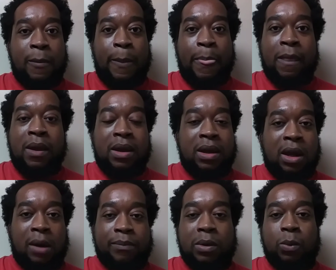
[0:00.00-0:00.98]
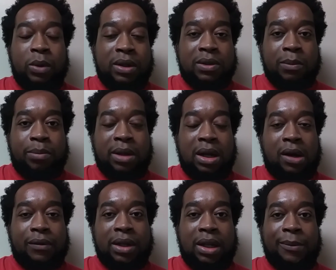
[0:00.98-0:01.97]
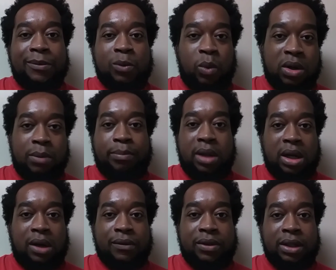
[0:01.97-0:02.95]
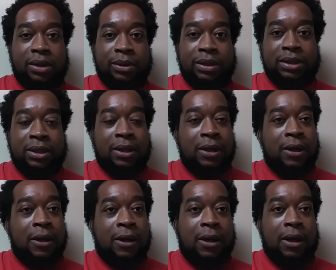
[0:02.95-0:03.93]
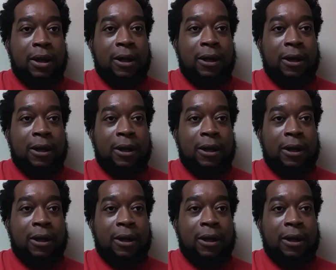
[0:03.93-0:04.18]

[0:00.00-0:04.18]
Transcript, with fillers: helped them win some playoff games, won a playoff series. Um,